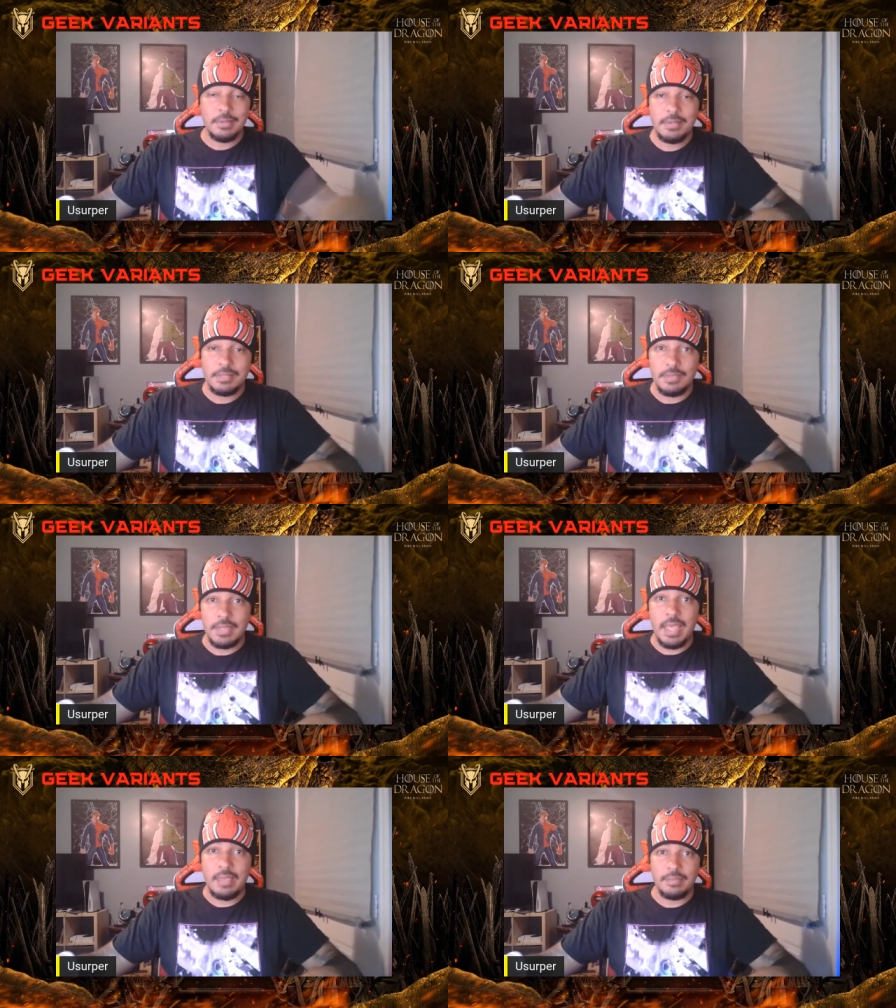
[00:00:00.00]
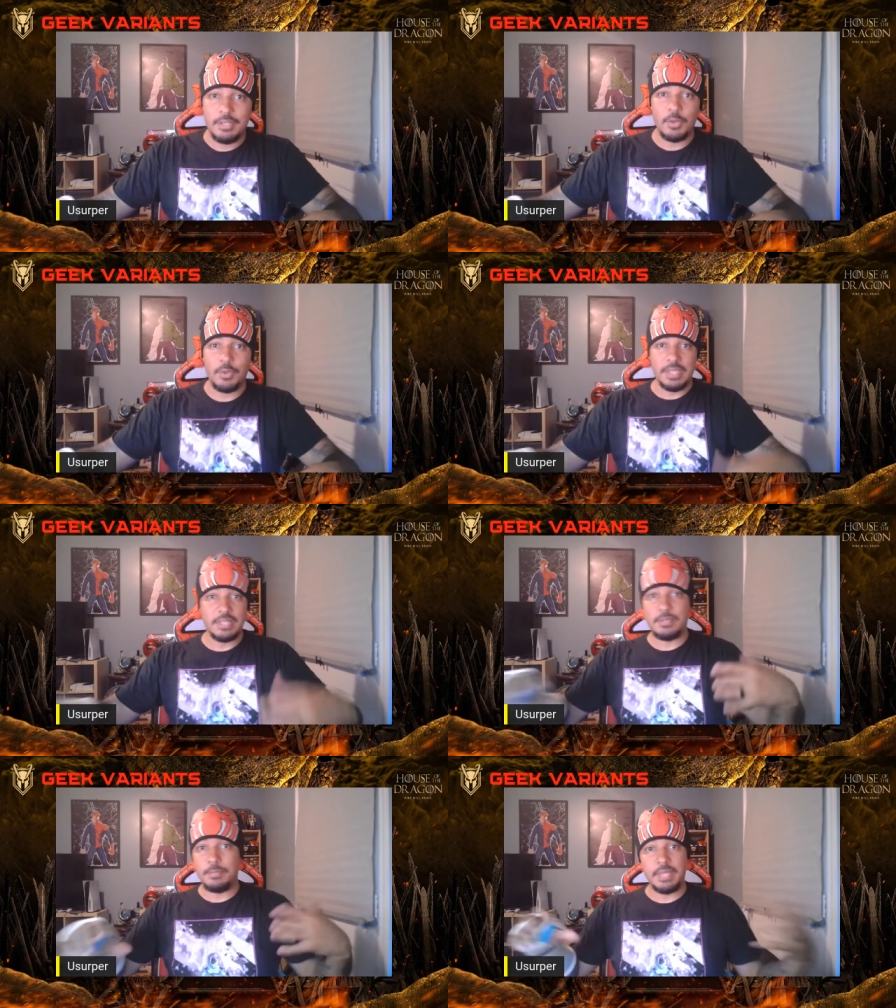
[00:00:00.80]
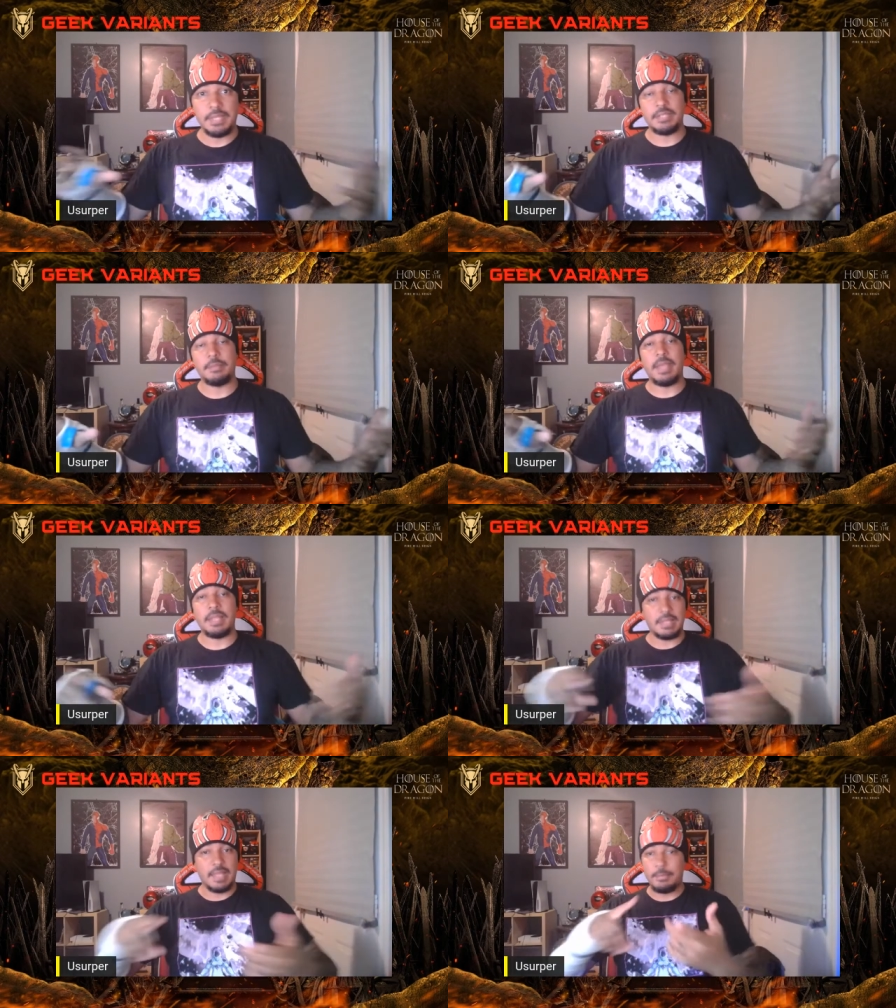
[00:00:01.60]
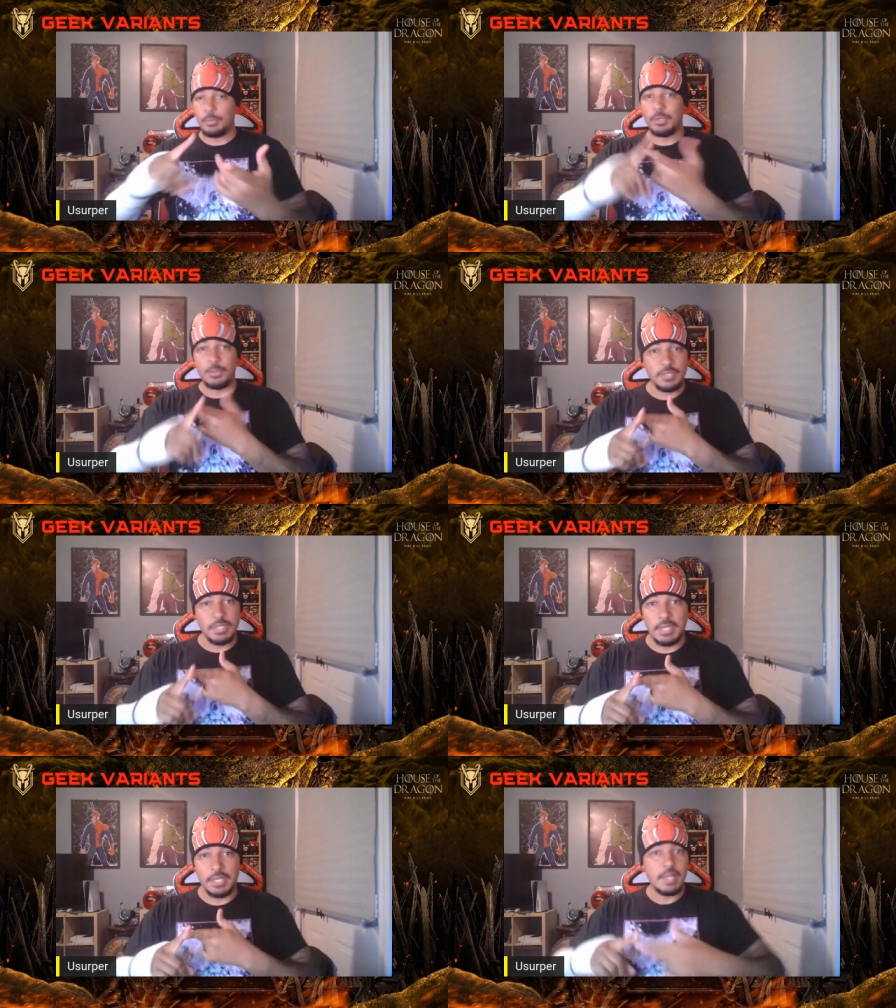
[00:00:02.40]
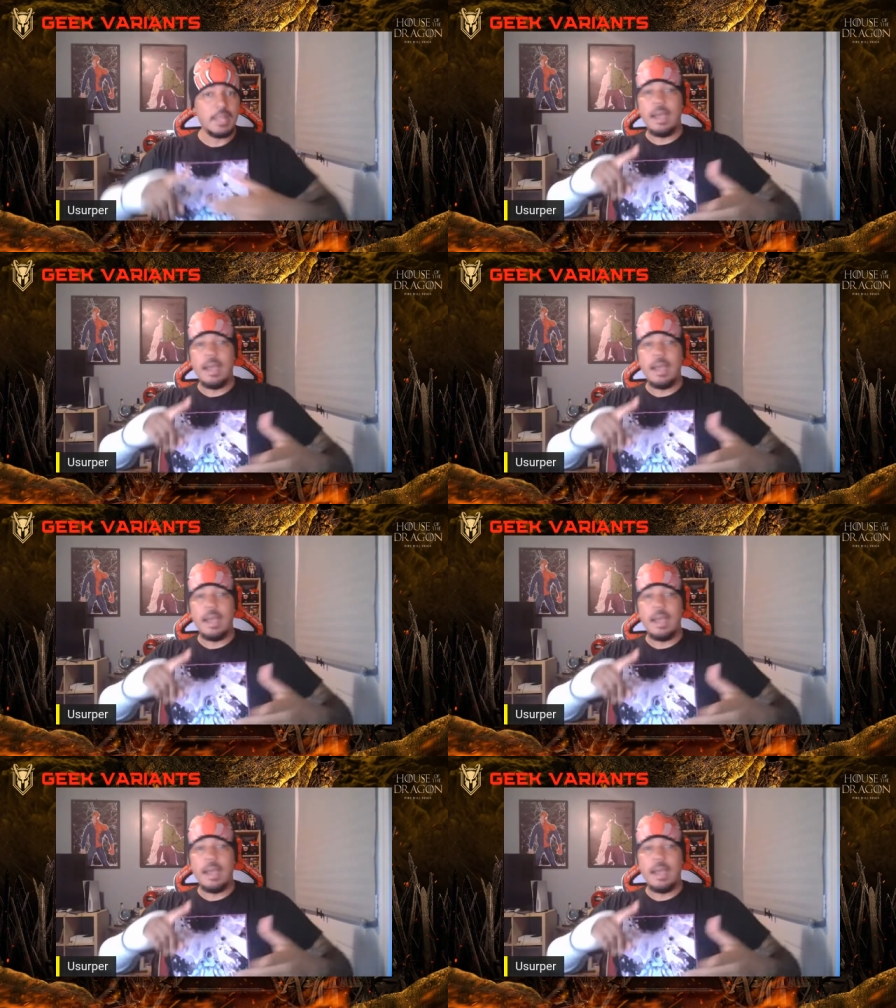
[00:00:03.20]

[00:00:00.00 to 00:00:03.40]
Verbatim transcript: so that you know he's the biggest and the baddest. Like I'm the one who studied.